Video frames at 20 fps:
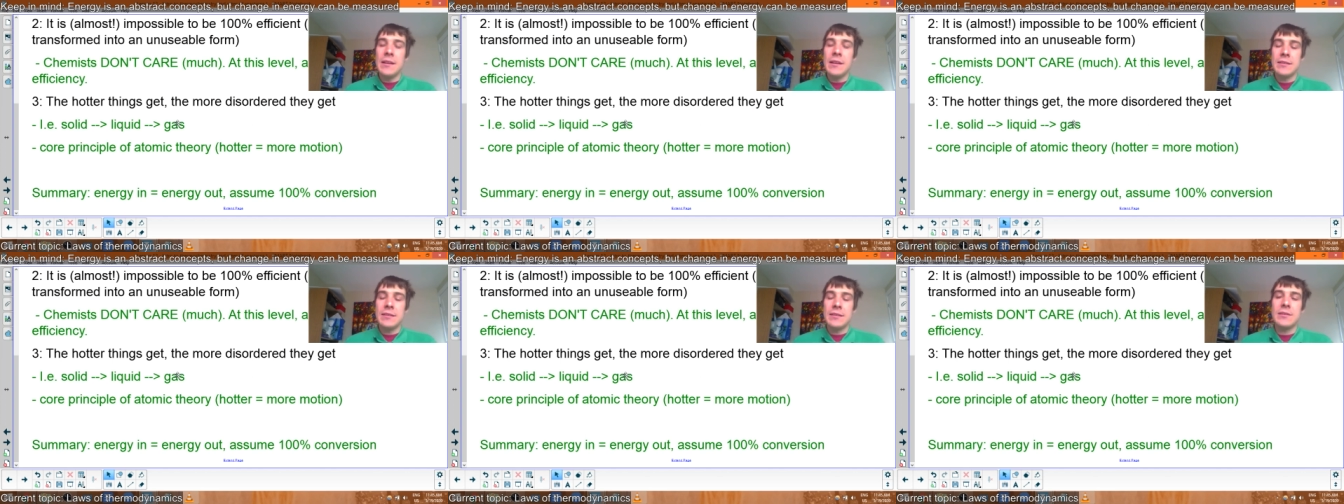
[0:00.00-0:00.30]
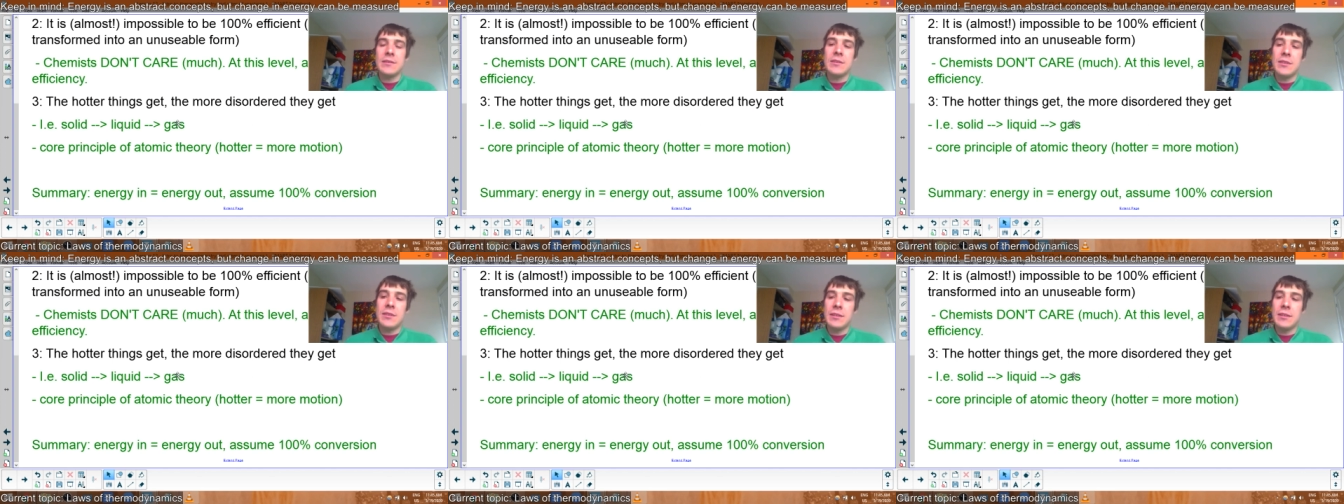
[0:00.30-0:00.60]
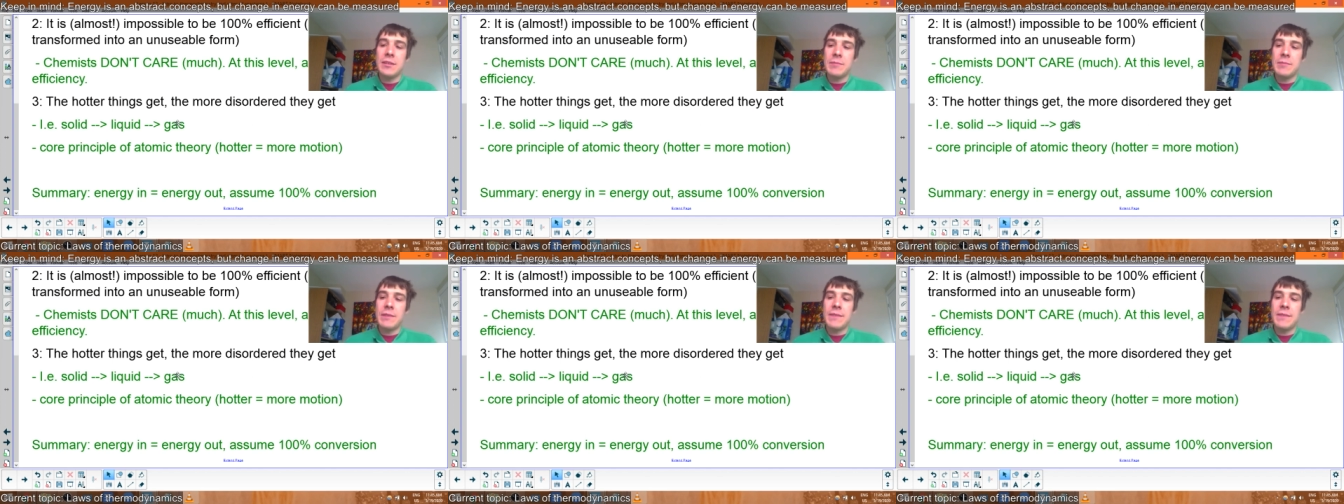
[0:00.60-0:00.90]
So there's a
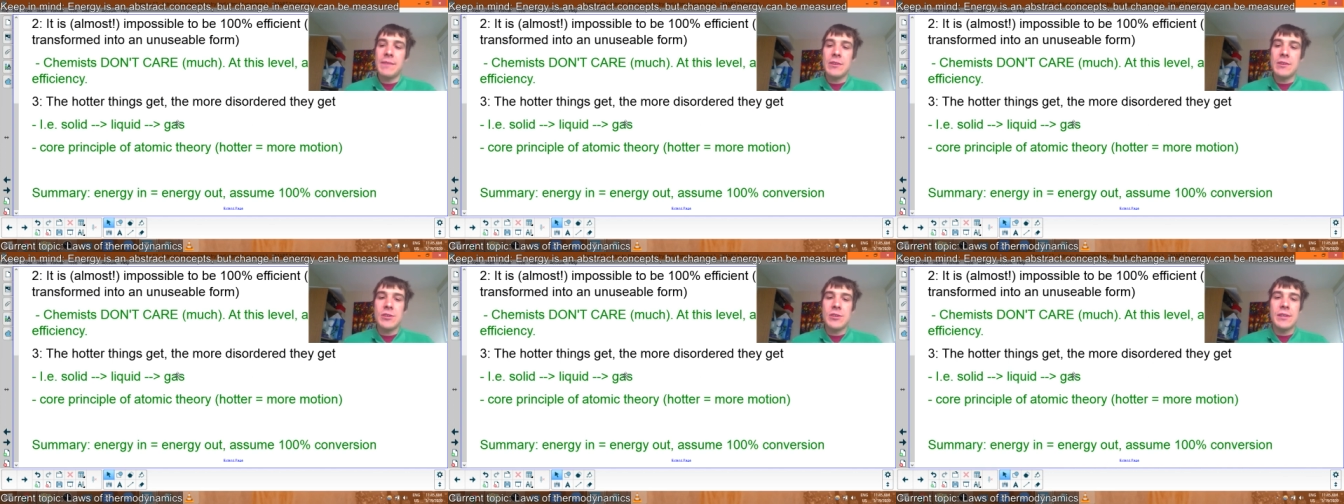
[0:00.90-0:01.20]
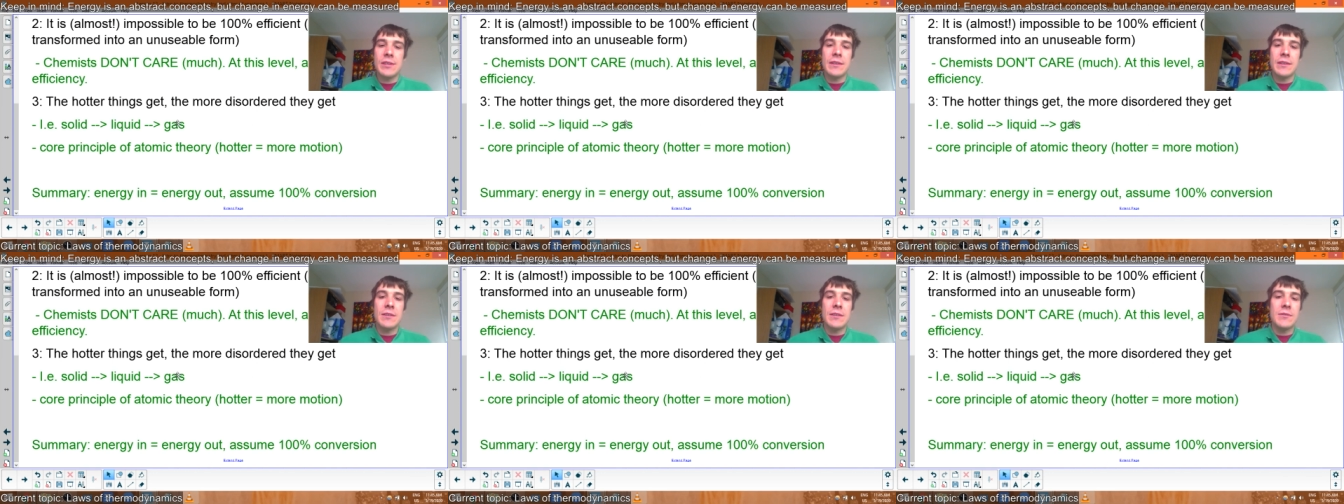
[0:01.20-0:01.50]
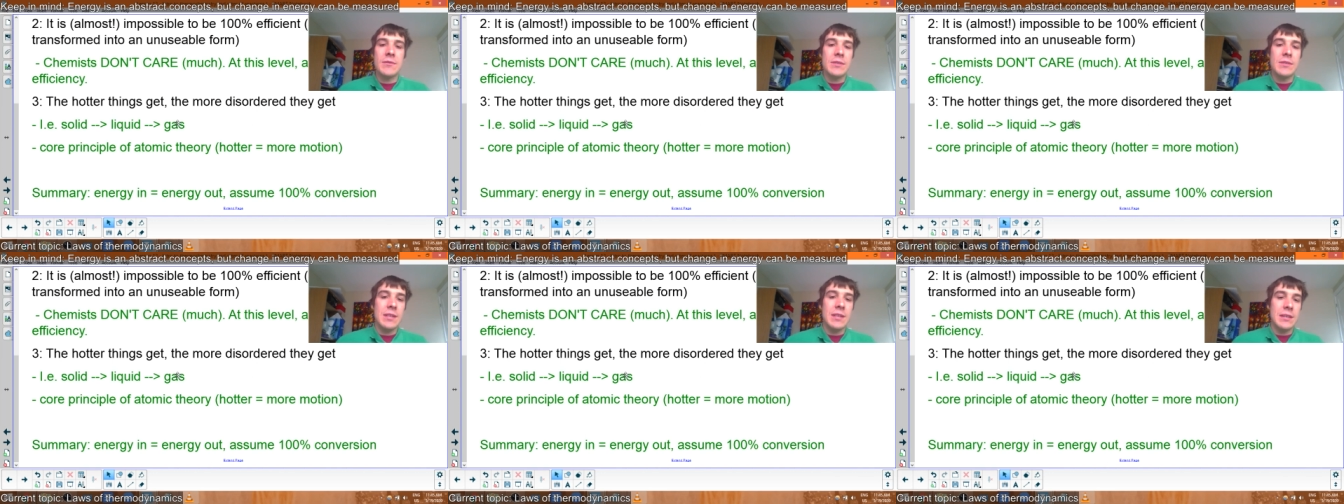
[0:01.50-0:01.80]
certain amount of energy that
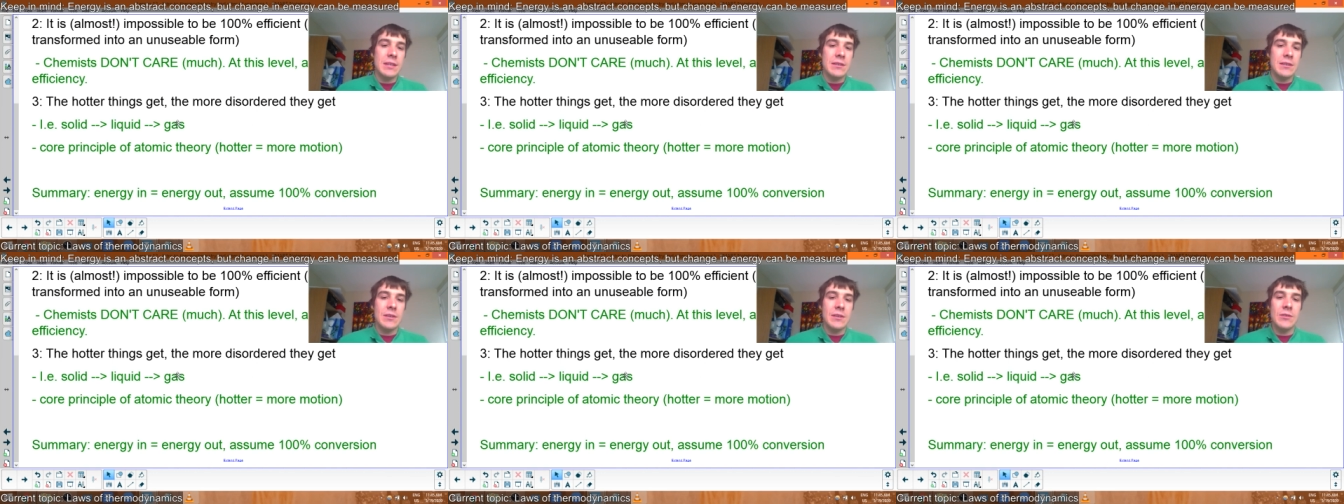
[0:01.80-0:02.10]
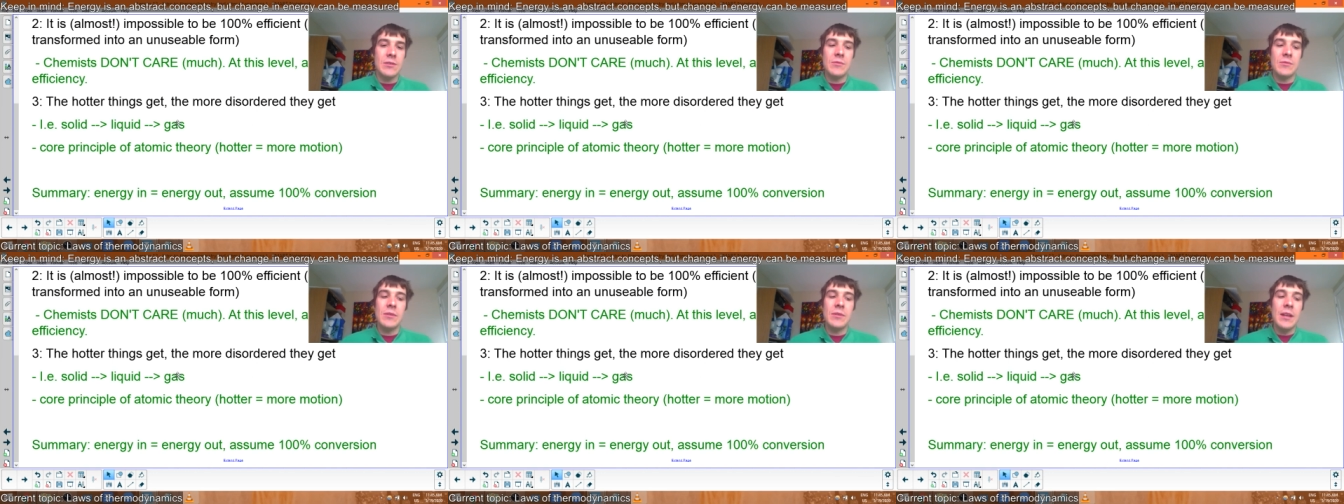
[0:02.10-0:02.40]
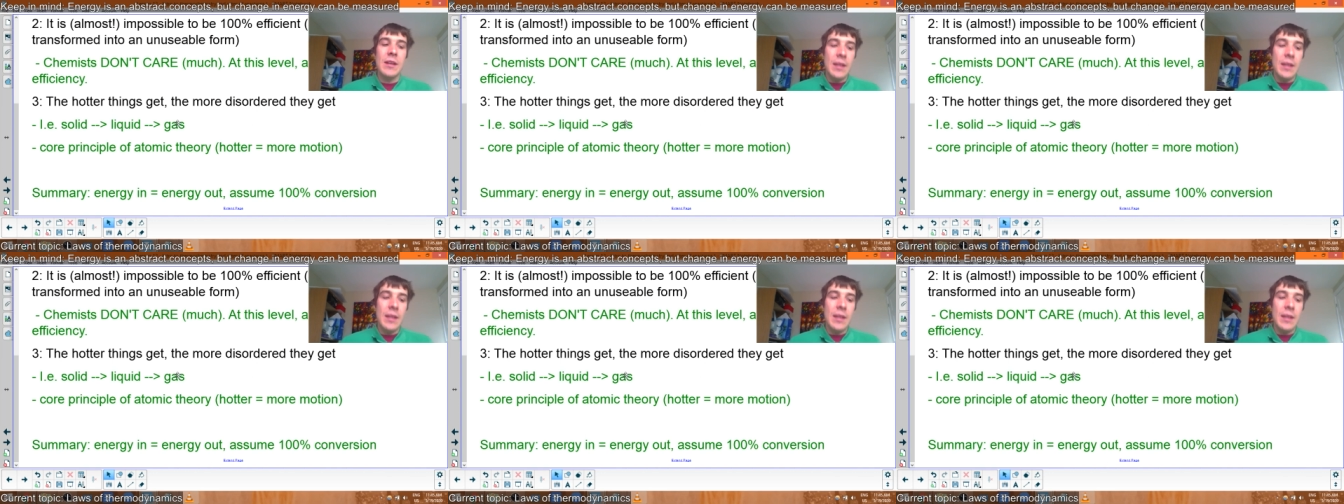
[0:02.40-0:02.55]
goes into